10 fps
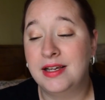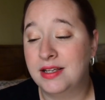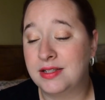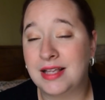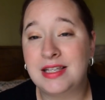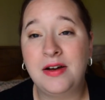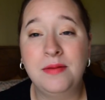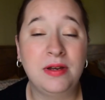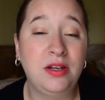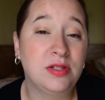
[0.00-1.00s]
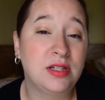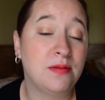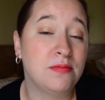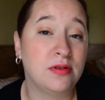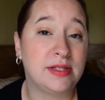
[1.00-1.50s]
So that's how I've been using it
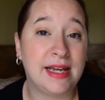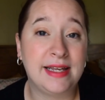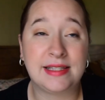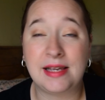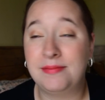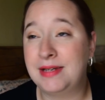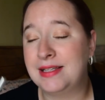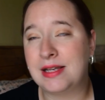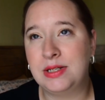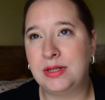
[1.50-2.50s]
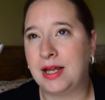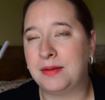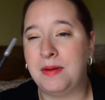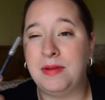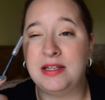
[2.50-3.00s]
most days. Some days I do
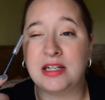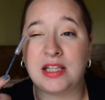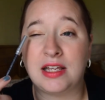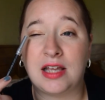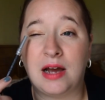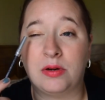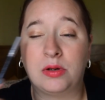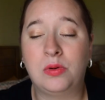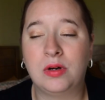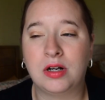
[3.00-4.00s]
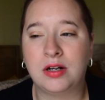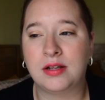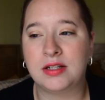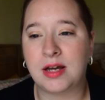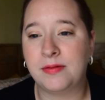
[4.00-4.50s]
like maybe just like the outer corner on
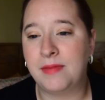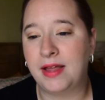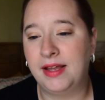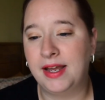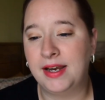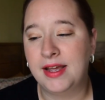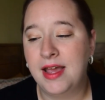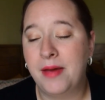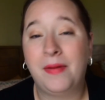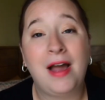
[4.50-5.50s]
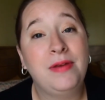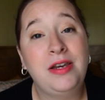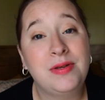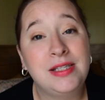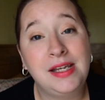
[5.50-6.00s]
the top of my lid. But I've been
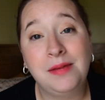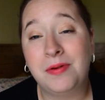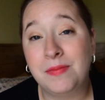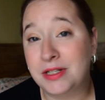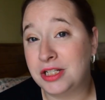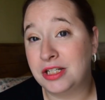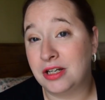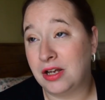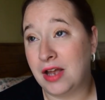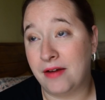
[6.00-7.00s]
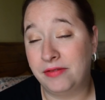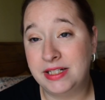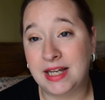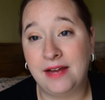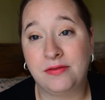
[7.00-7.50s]
using it pretty much every
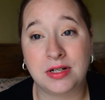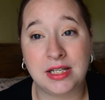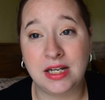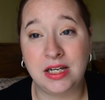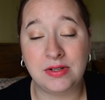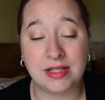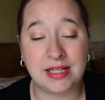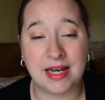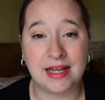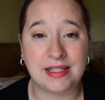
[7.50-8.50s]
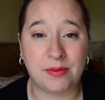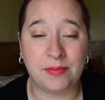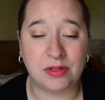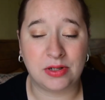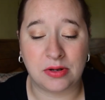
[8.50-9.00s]
day. Of course, I didn't use it today because I'm
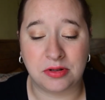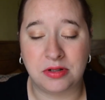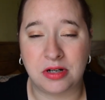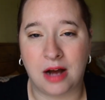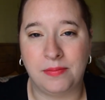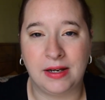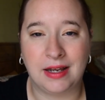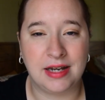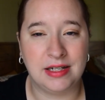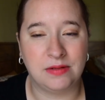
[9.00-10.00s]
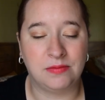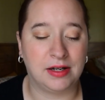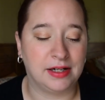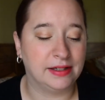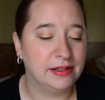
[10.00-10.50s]
about to go shopping and I didn't
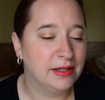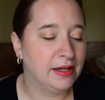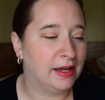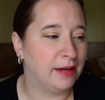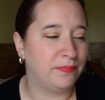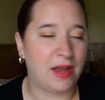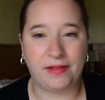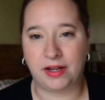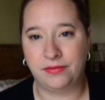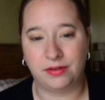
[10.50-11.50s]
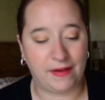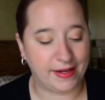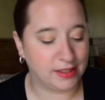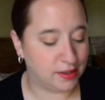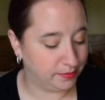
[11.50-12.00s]
want to have like a full
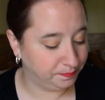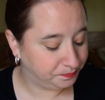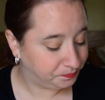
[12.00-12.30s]
face on.